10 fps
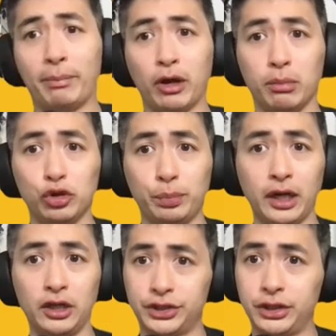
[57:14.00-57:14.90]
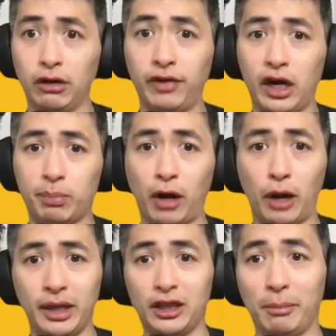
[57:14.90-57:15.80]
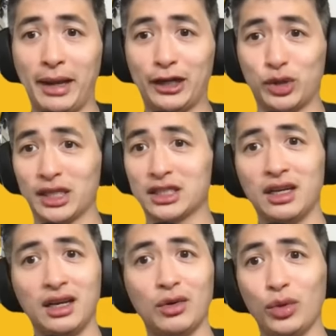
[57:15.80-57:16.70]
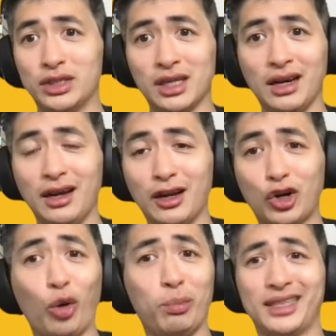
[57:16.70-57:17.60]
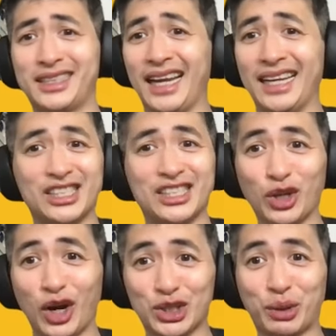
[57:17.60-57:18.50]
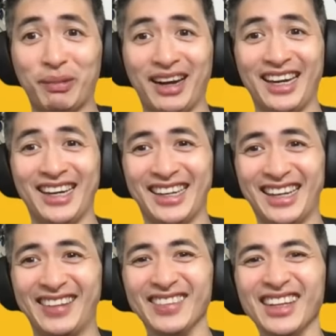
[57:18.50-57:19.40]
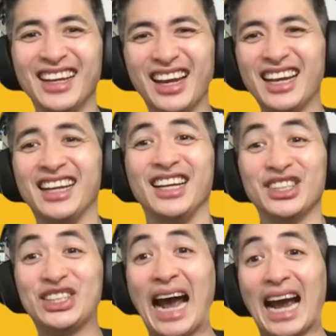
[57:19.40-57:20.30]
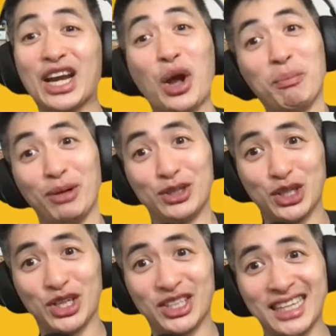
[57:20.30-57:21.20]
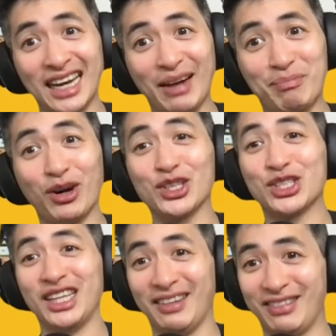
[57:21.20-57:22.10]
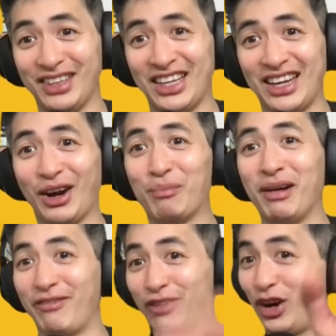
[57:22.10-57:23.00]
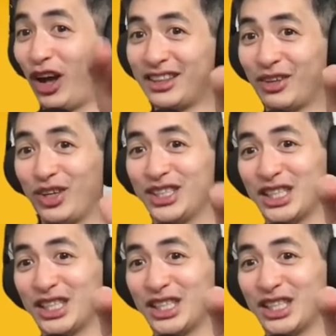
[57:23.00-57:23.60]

pill, blue pill, still very prominent. The Matrix, which uh, Cobra Tate still talks about. Jack Butcher's uh, person of the year, but for not the, right